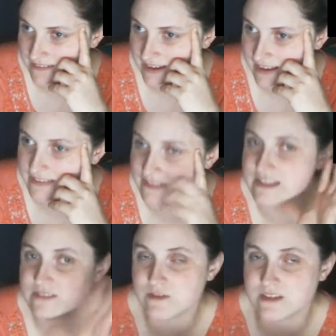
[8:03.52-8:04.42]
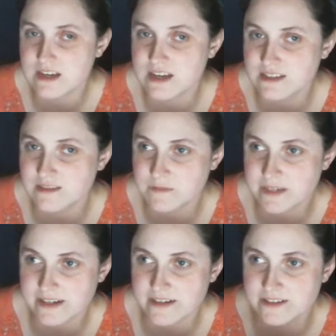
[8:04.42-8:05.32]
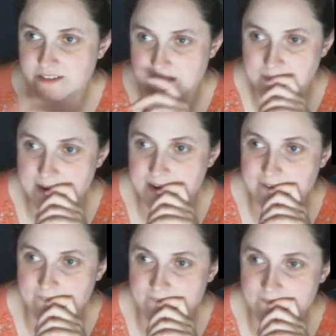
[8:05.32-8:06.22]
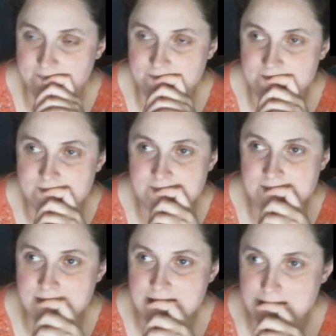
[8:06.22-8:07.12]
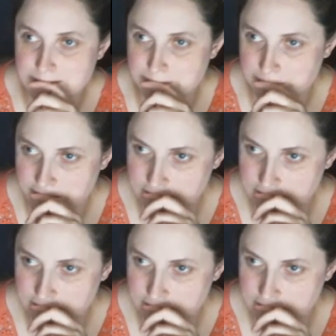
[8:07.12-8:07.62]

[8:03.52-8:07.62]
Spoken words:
And then this was a custom character I made. I